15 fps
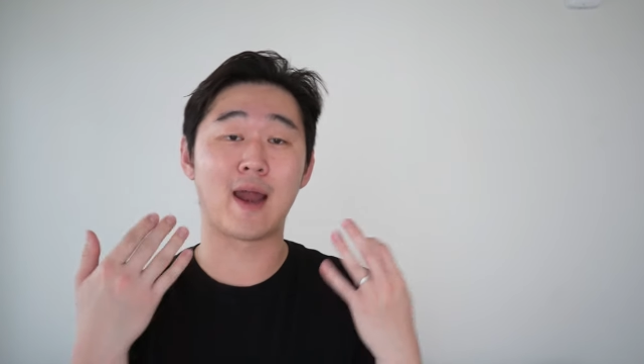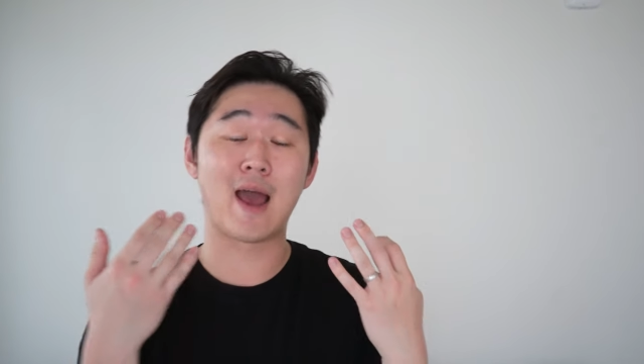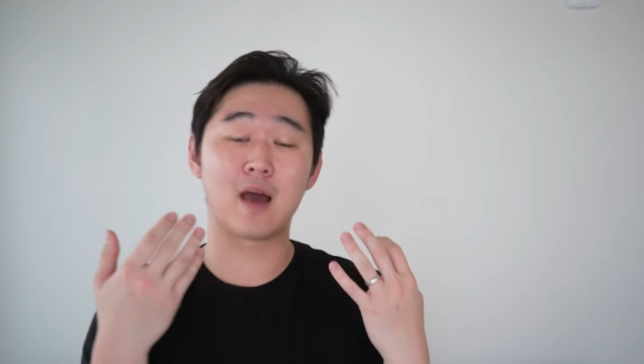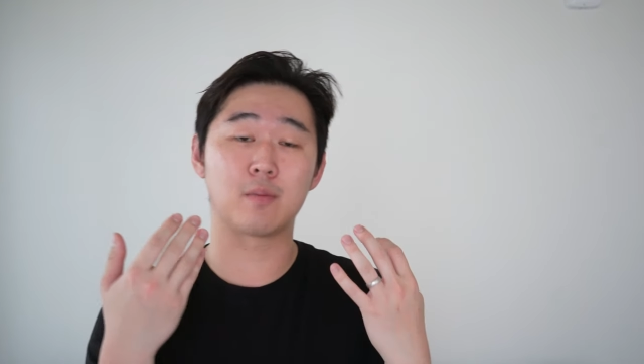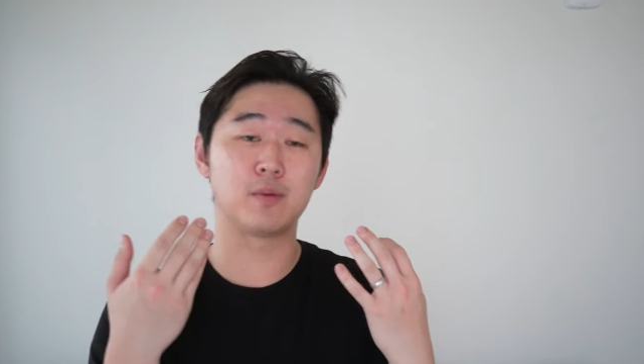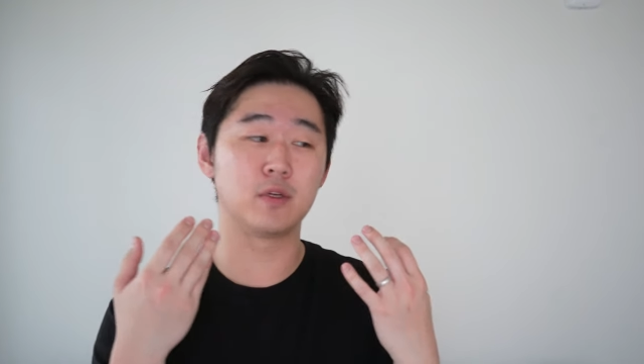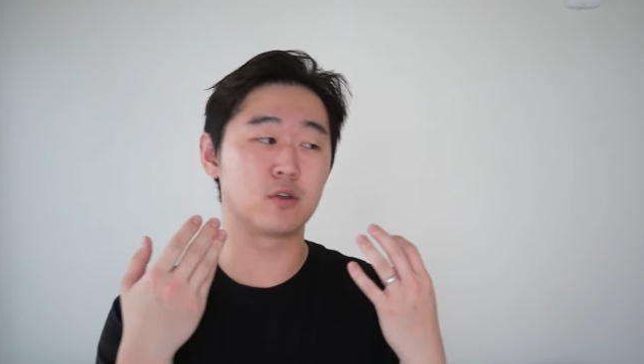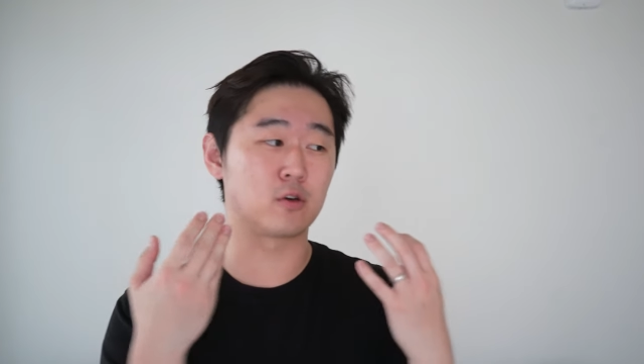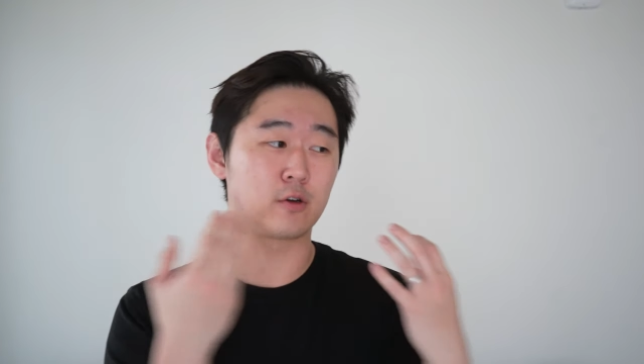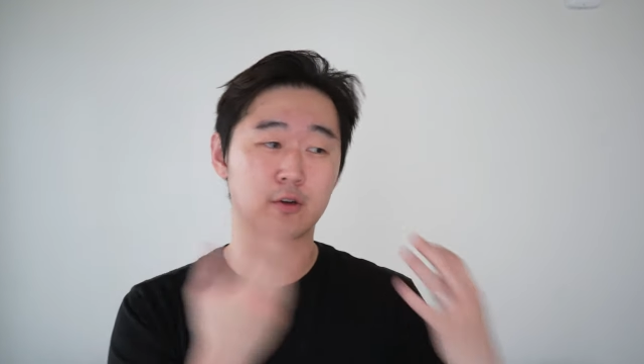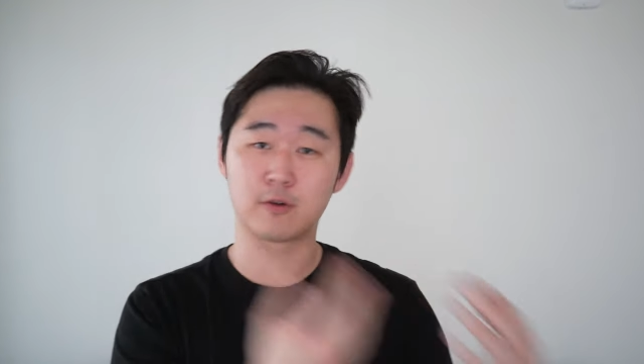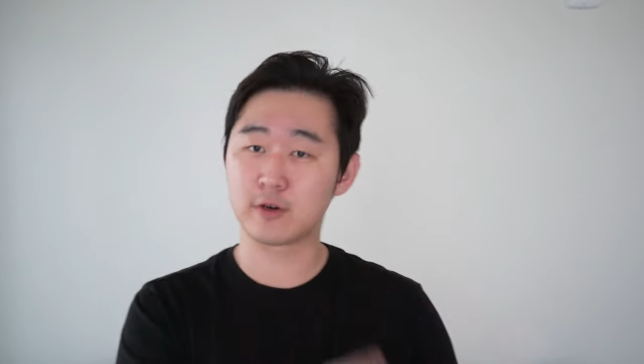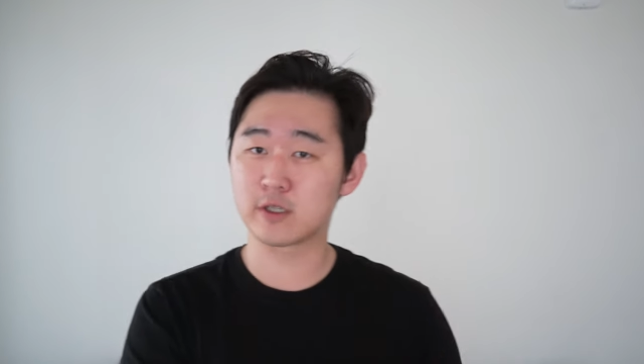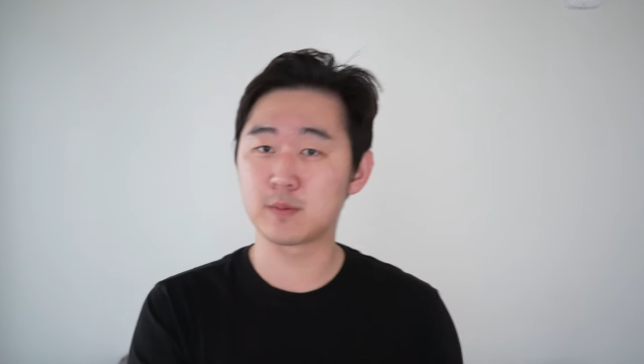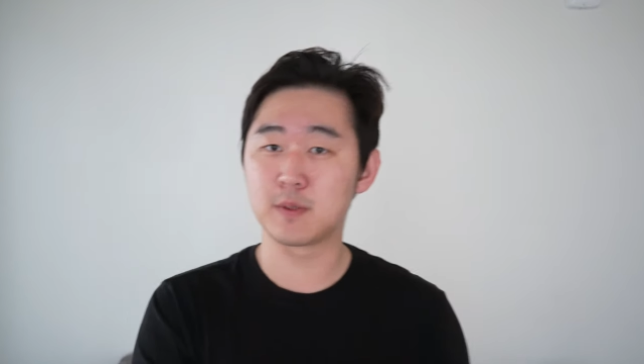happened during
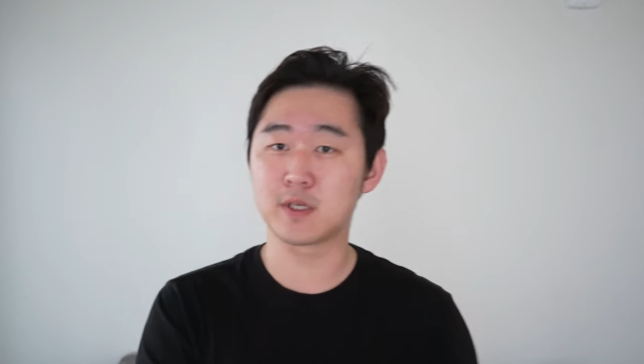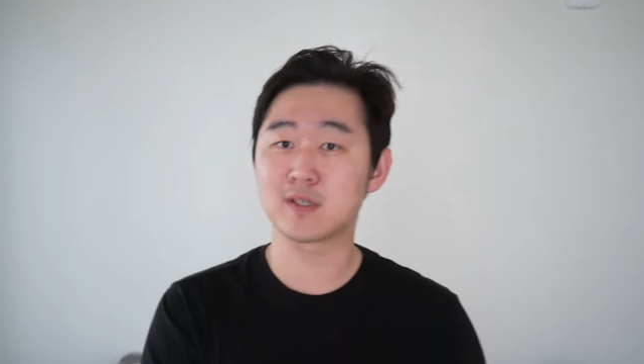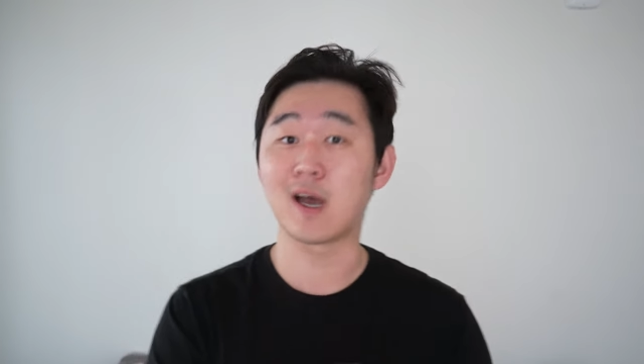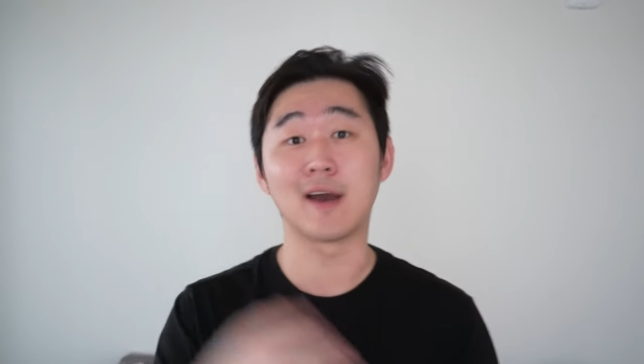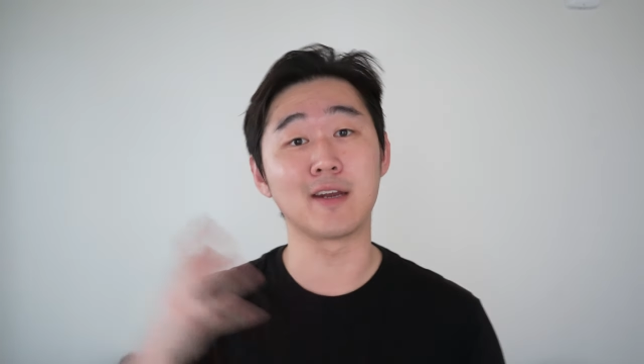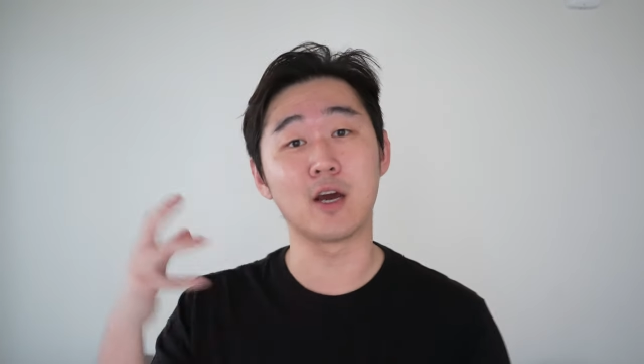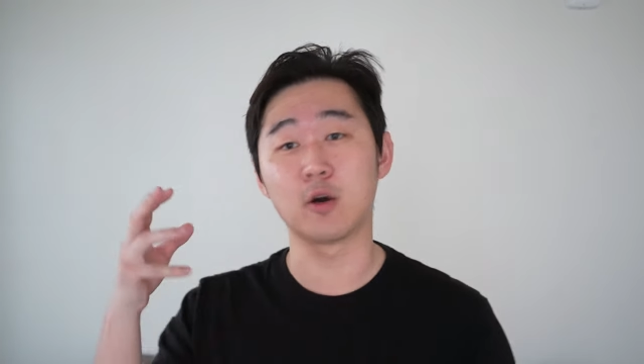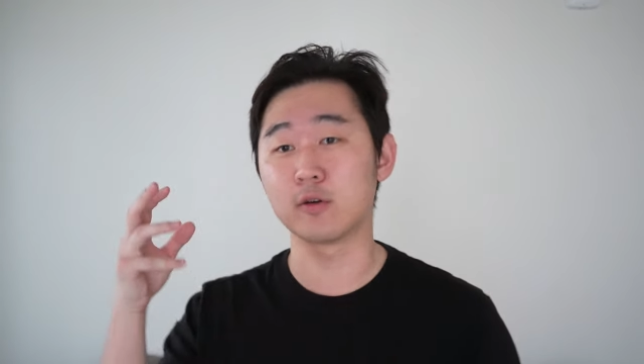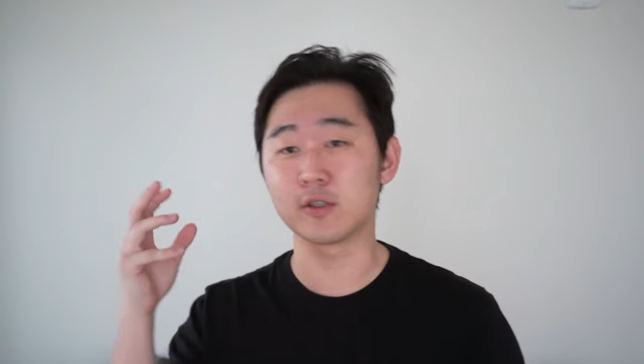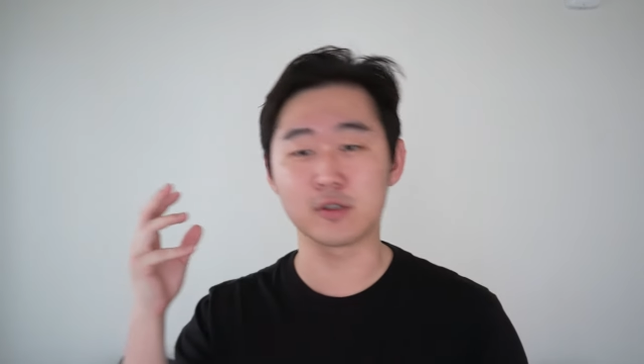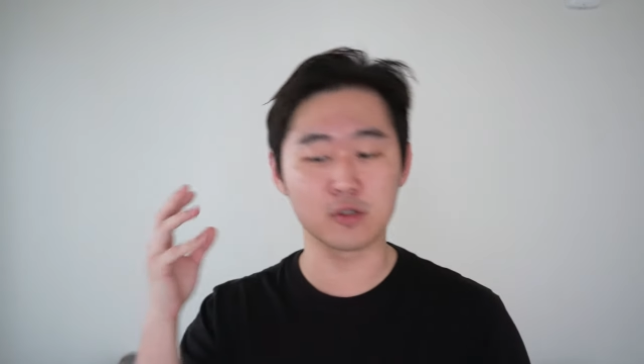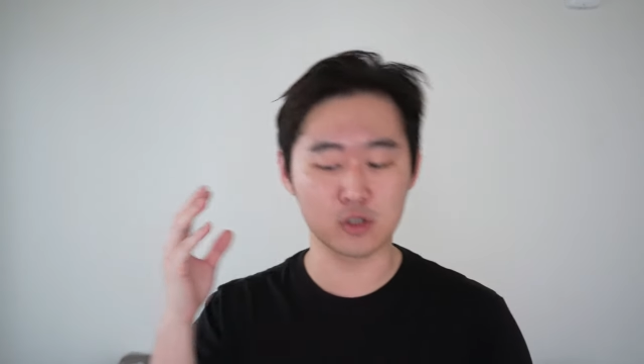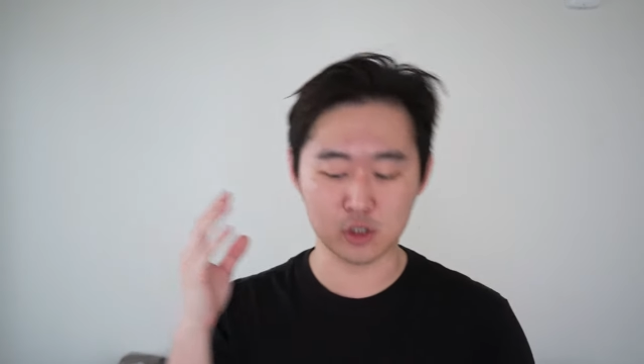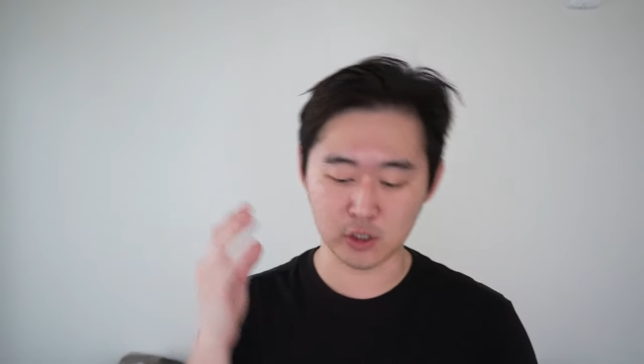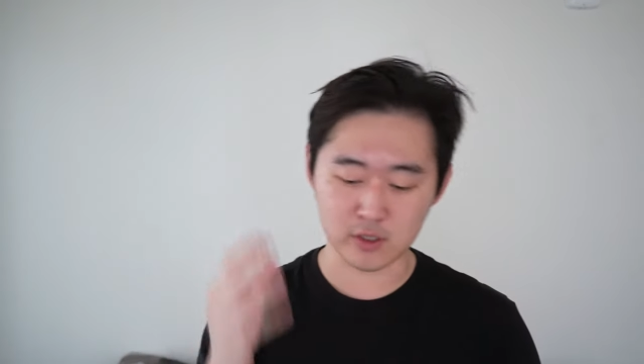Christmas. I know it
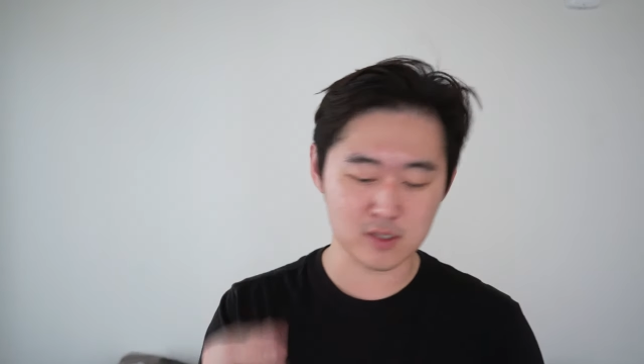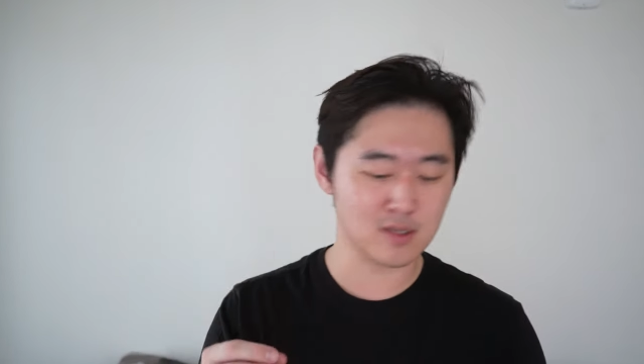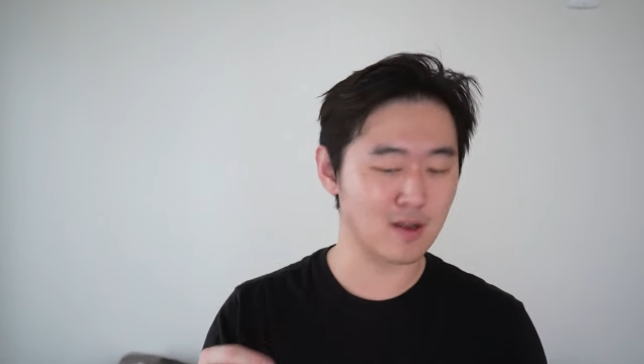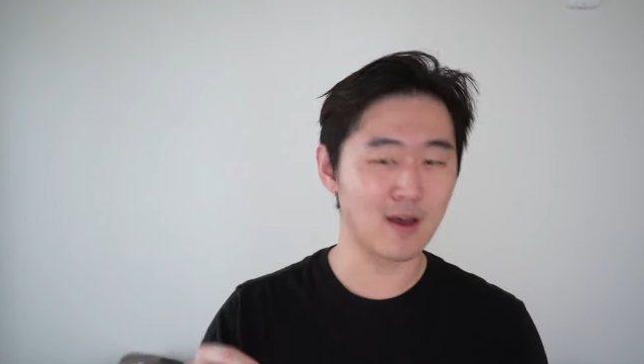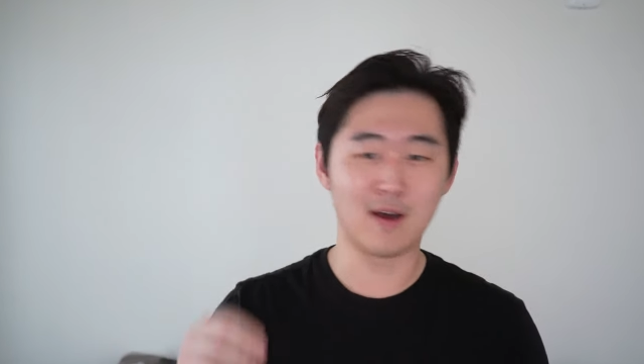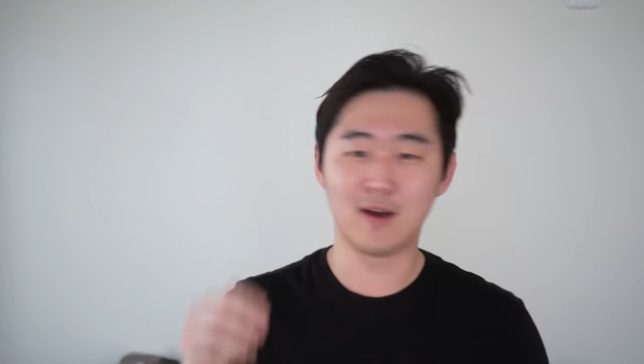was just,